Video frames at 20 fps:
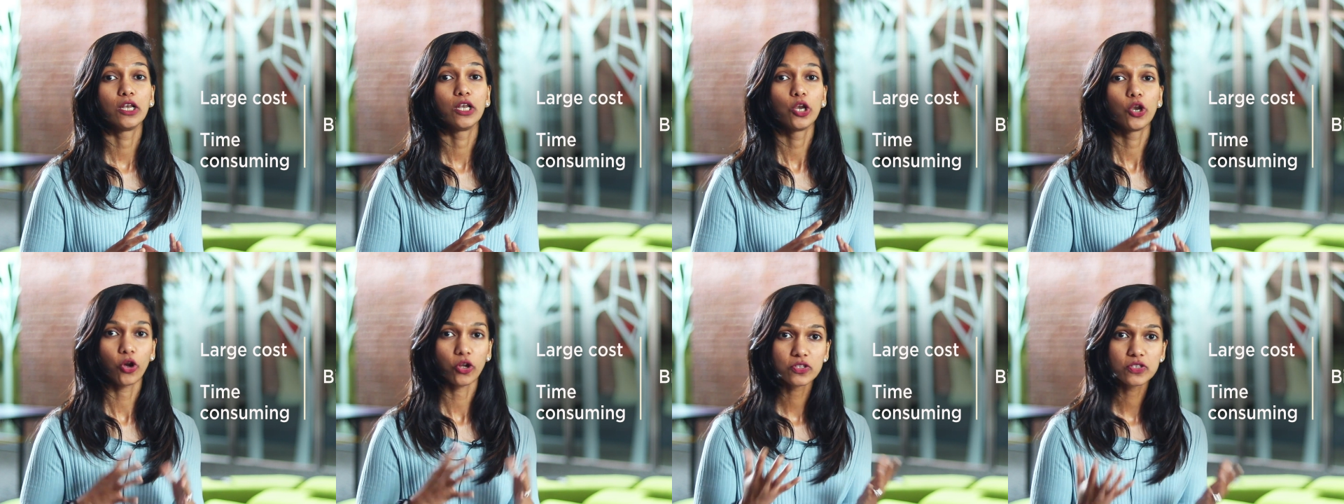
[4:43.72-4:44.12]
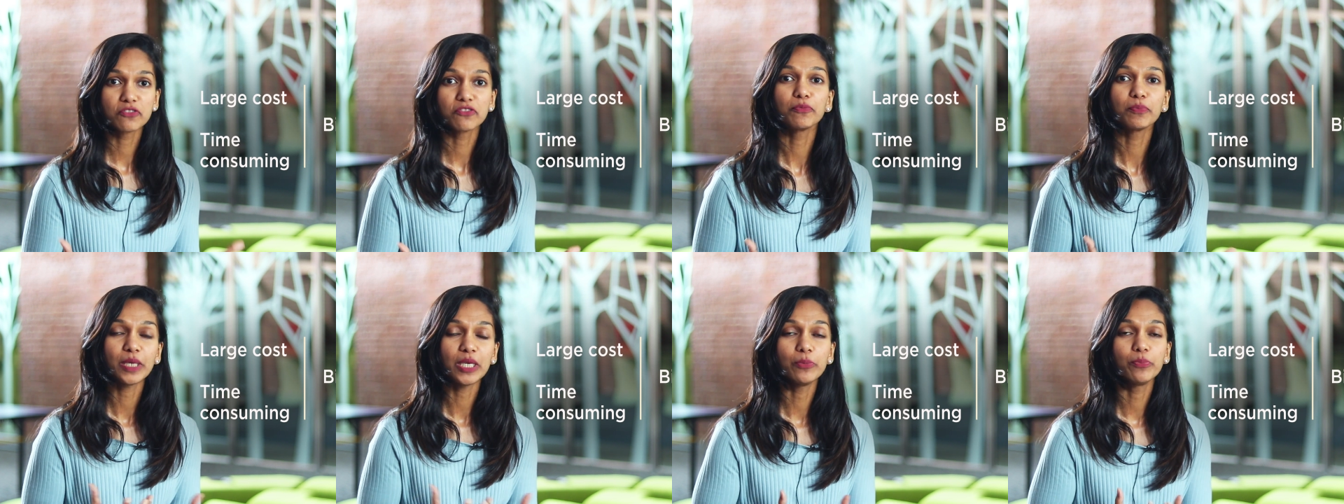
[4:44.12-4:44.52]
lots
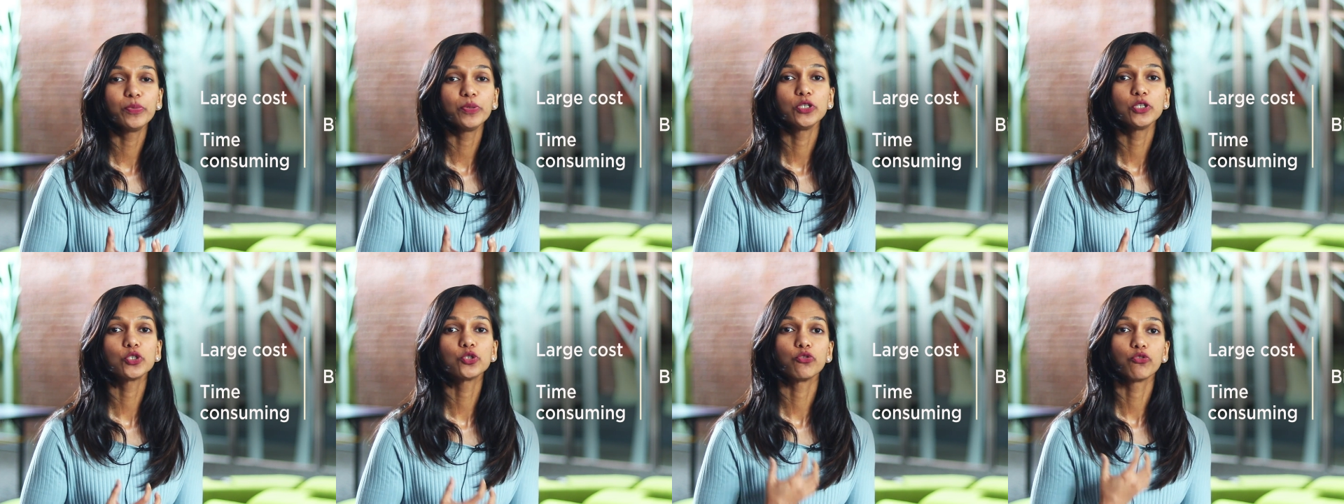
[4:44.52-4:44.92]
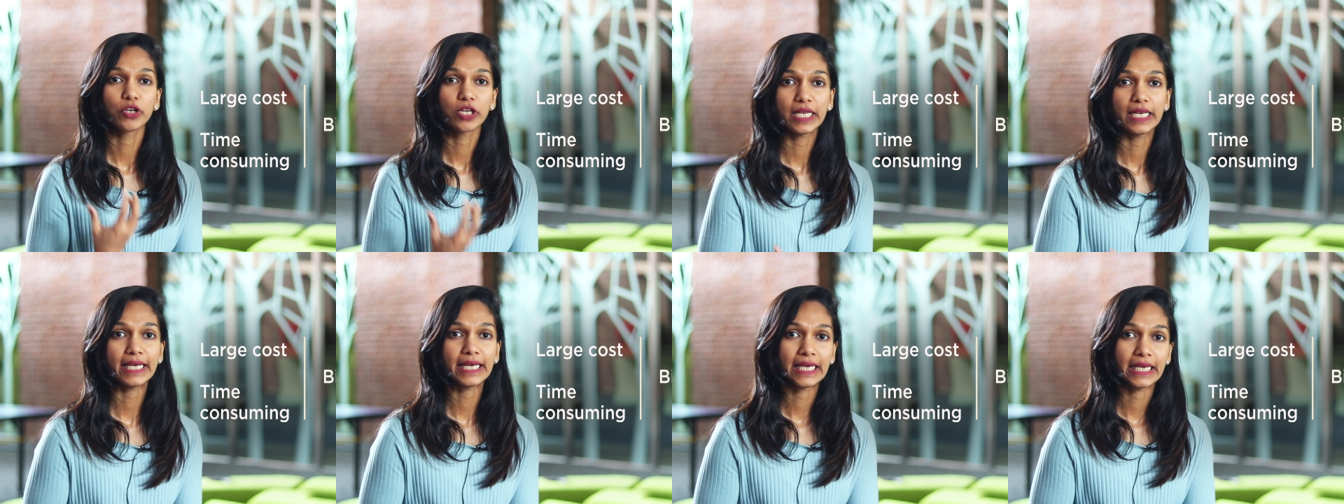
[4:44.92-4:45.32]
of people to
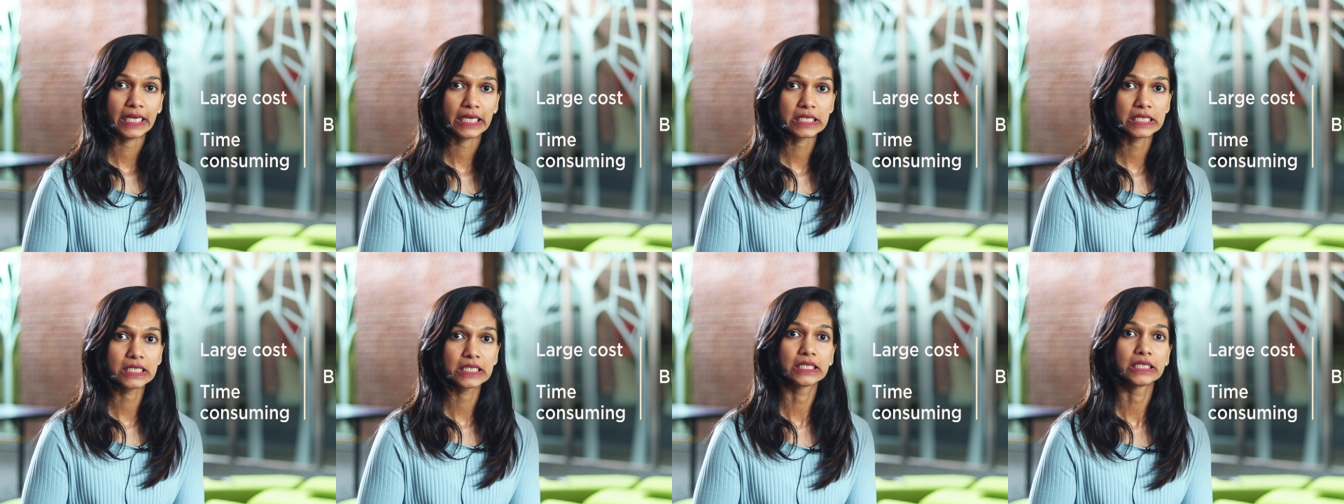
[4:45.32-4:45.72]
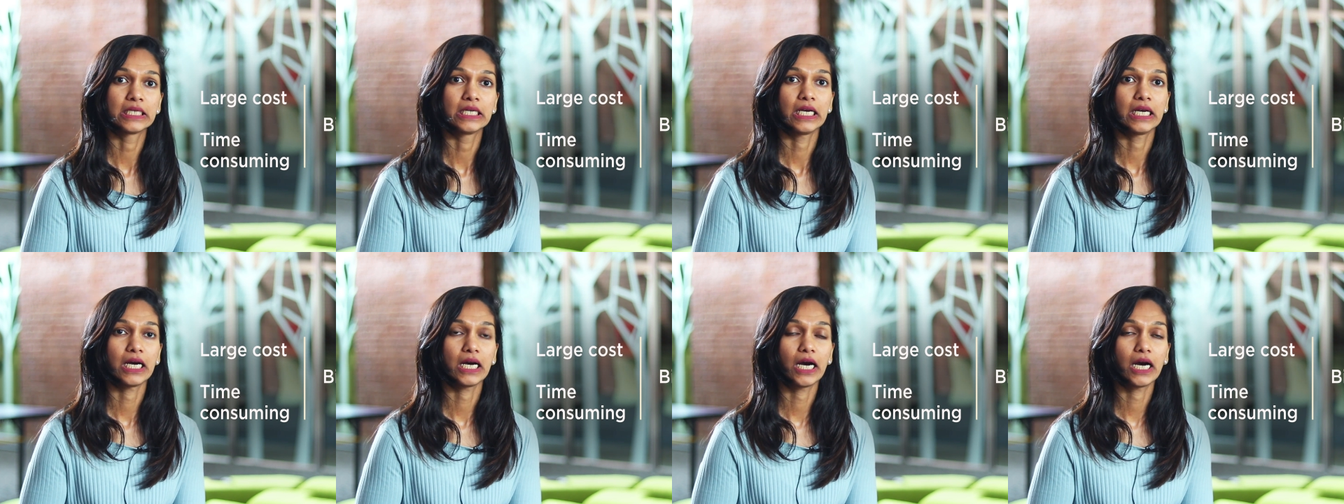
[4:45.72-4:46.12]
really get
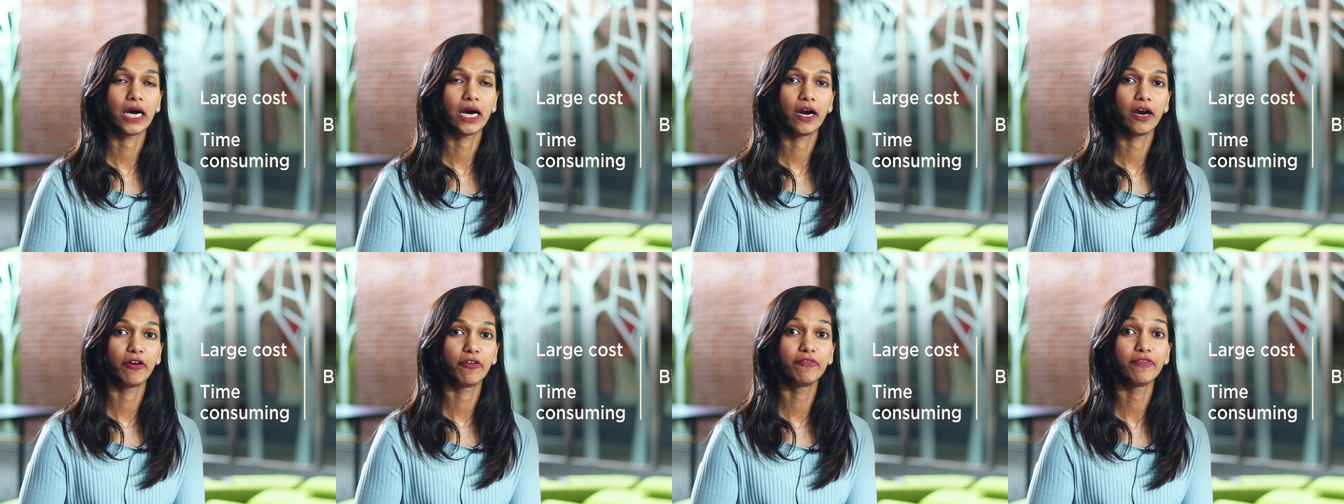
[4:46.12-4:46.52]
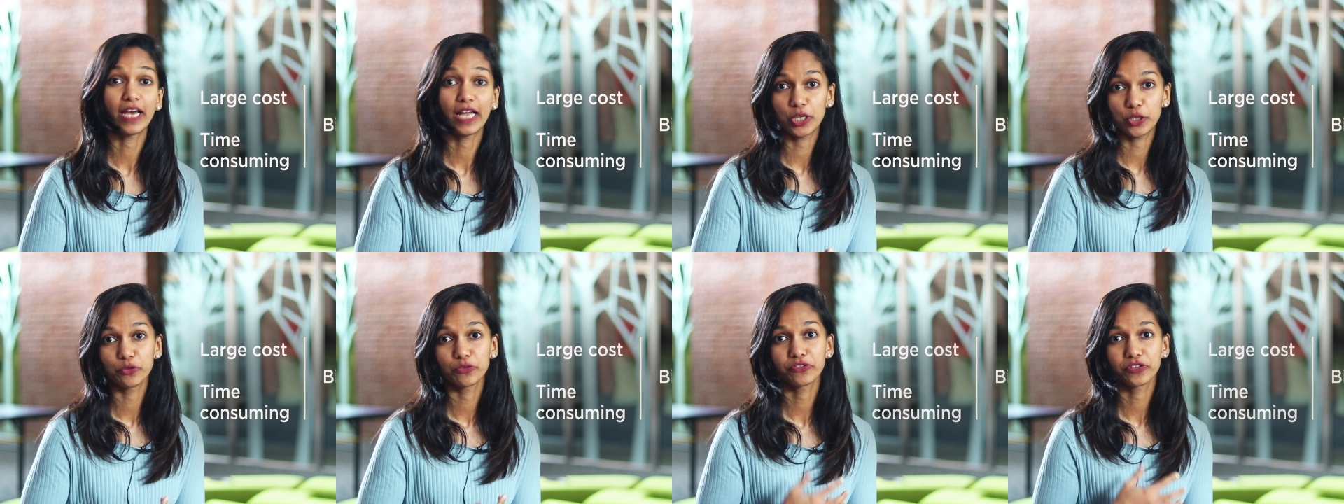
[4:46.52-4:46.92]

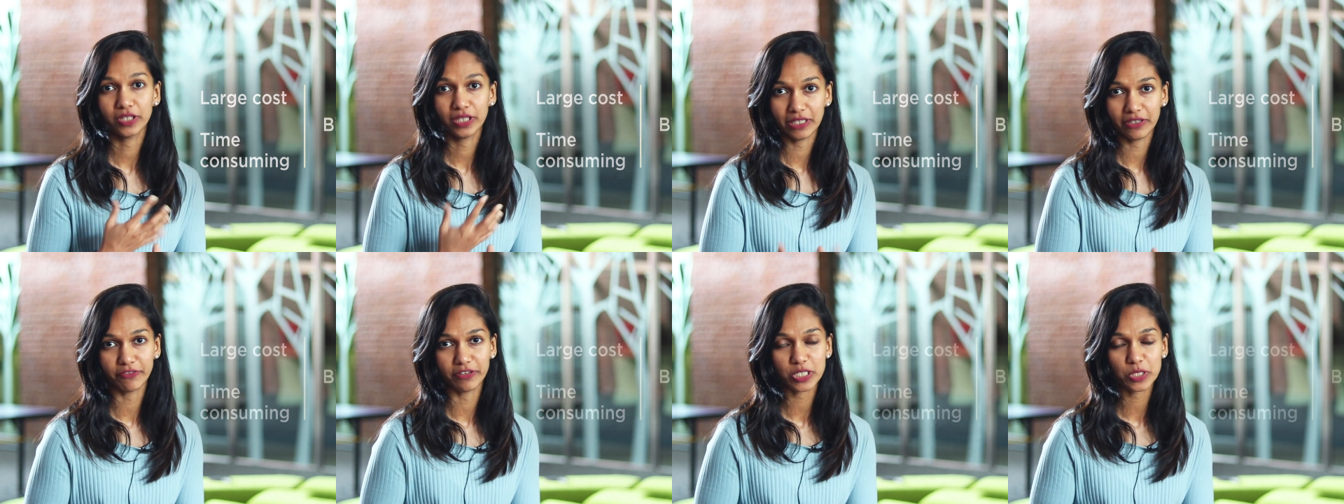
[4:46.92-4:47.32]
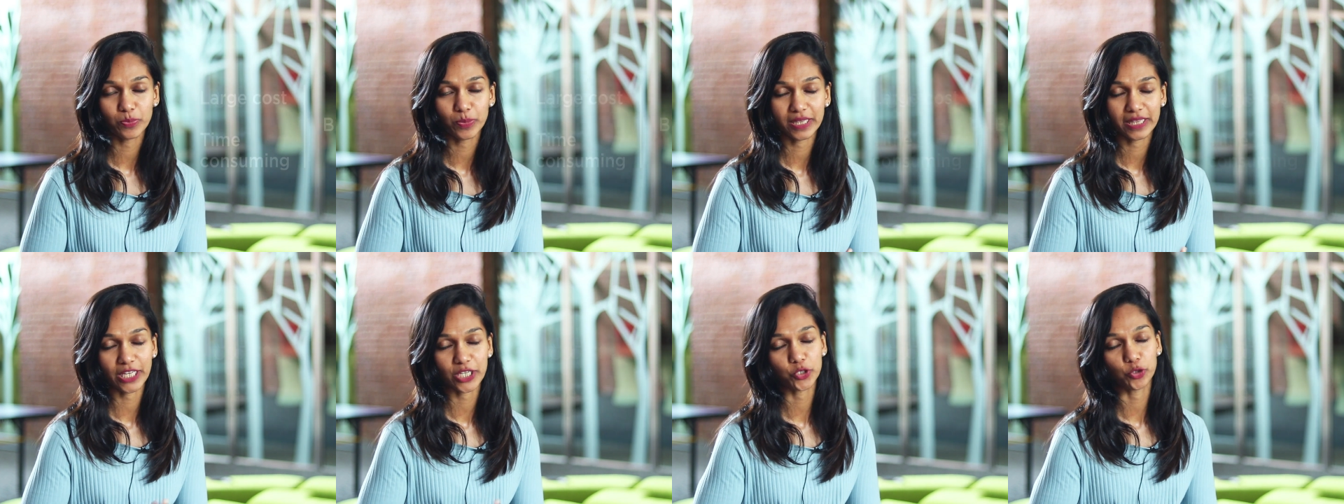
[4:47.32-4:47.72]
value for the
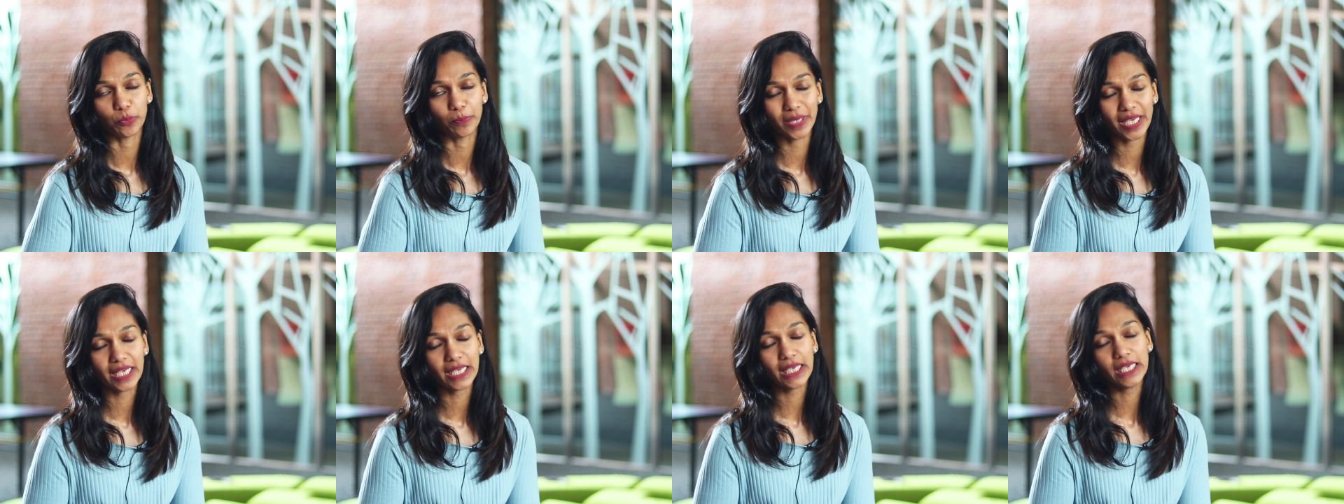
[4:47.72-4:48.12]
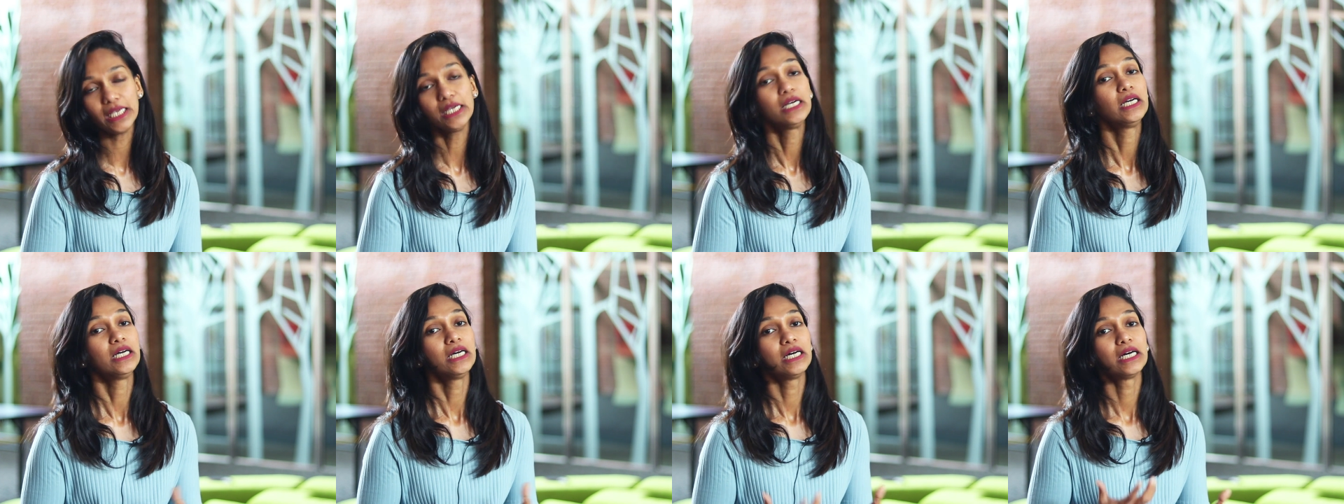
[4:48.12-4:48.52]
investment that you're making.